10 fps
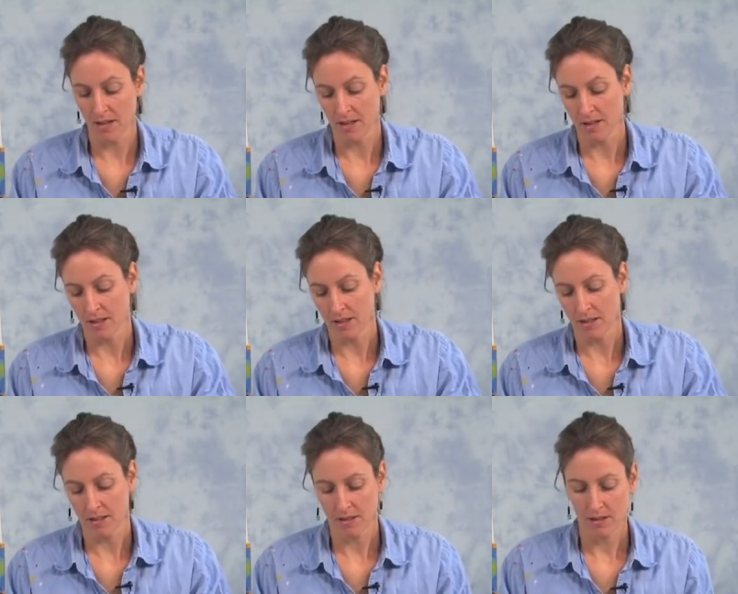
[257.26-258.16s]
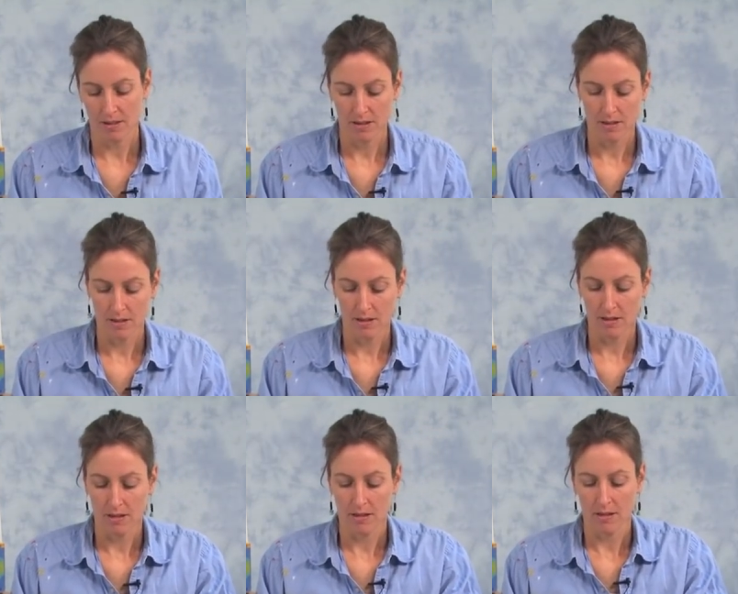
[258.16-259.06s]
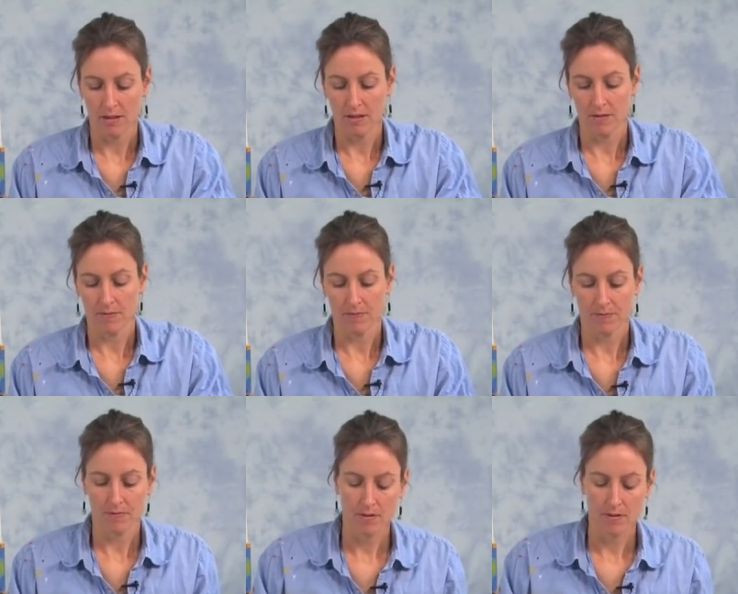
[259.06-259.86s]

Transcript: (silence)